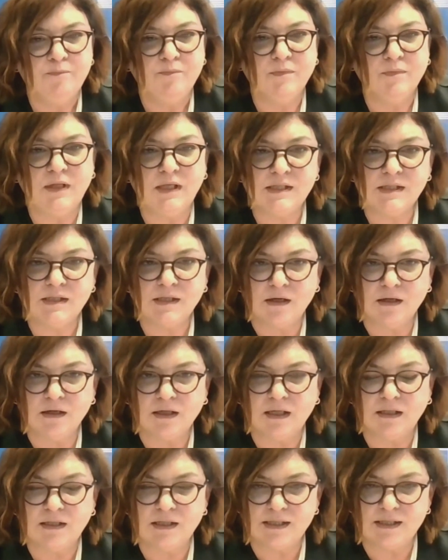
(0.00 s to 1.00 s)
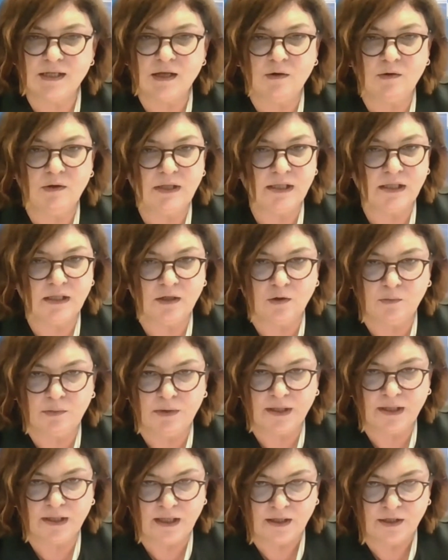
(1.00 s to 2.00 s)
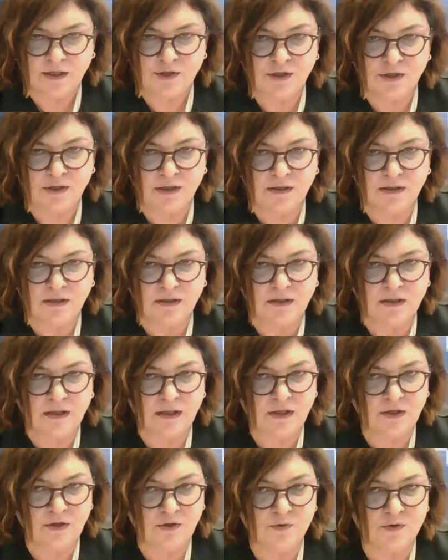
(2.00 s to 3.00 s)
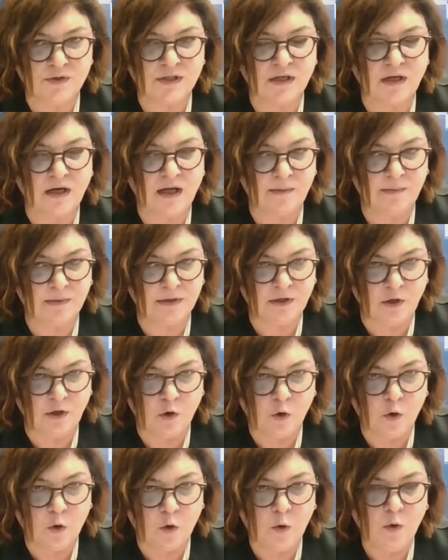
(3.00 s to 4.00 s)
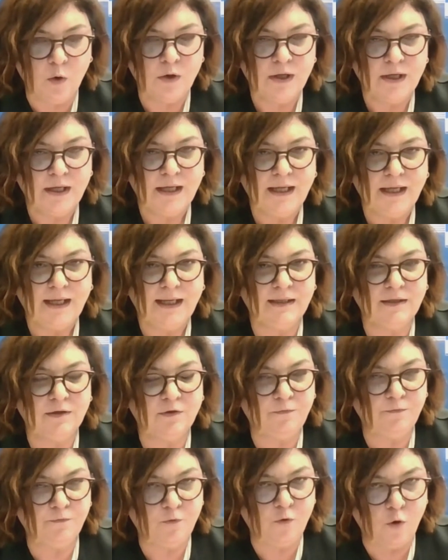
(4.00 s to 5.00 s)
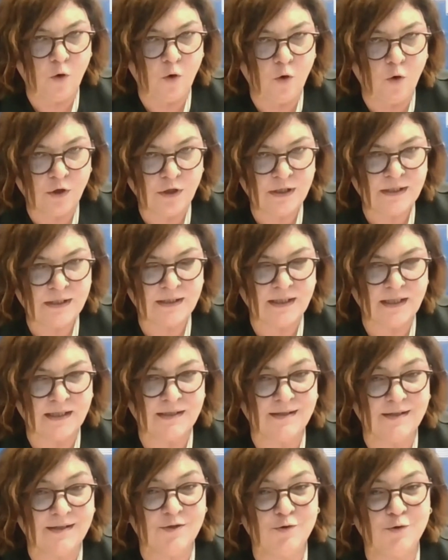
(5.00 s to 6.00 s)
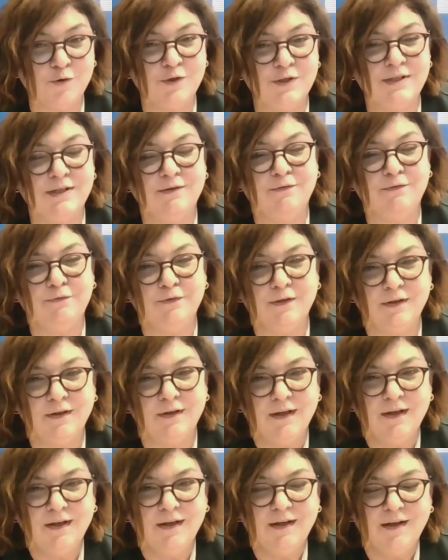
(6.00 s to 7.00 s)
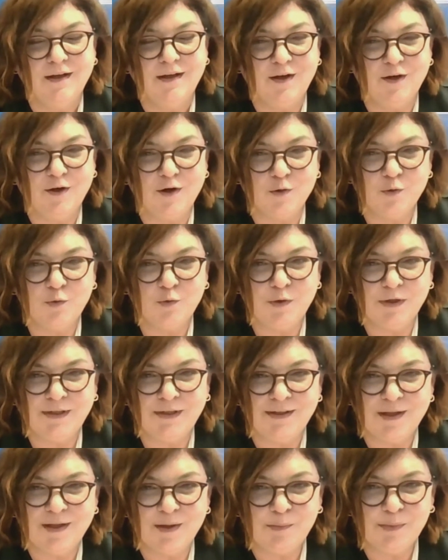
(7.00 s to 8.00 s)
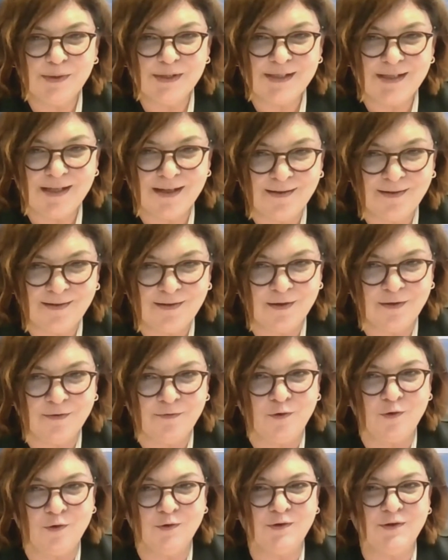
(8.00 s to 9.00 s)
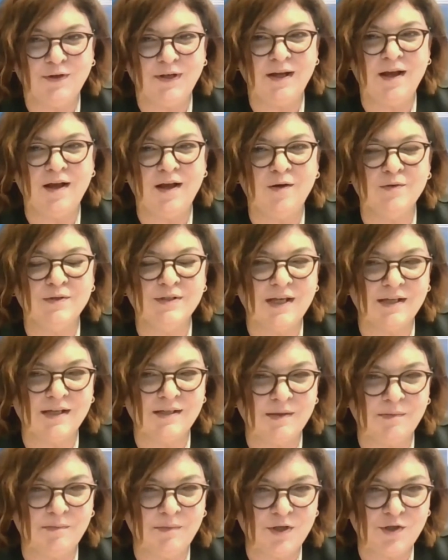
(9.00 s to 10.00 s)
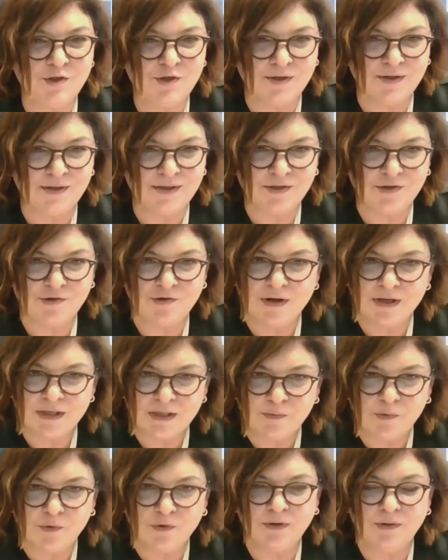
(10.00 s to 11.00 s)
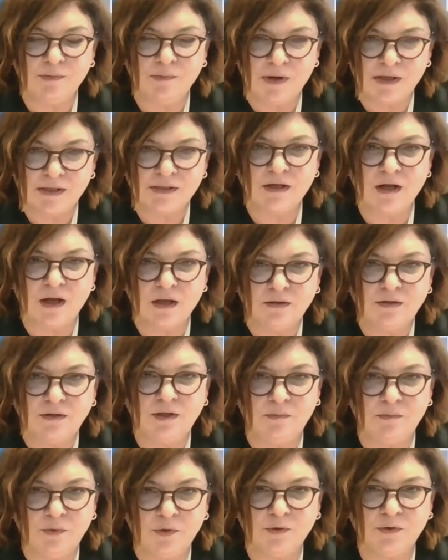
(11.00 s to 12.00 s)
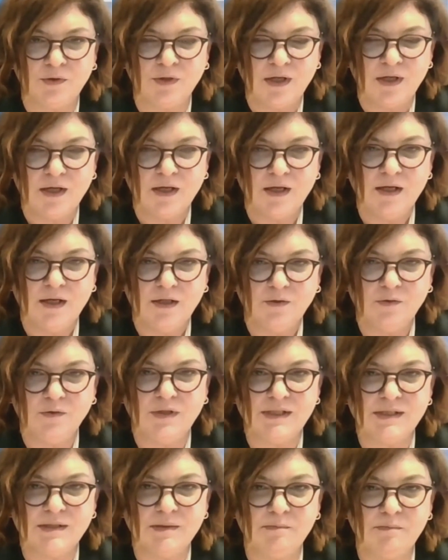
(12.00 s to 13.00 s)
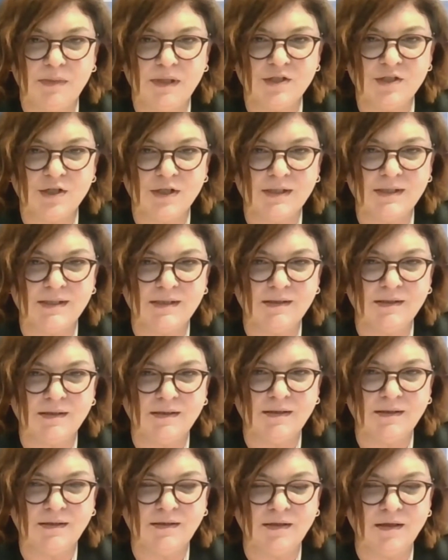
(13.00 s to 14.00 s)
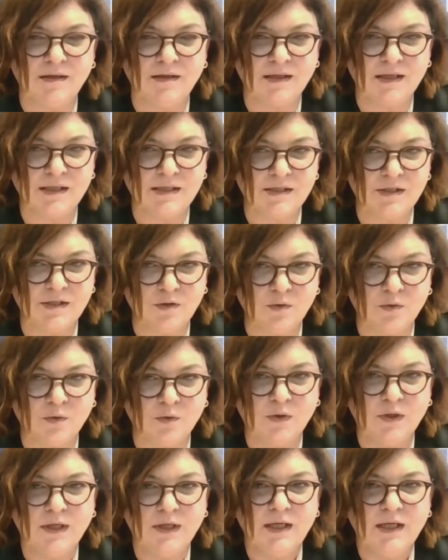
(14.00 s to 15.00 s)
This target is now a legal obligation under the EU's climate law. And of course, as a source of around 29% of all greenhouse gas emissions, transport must contribute to these ambitious targets too.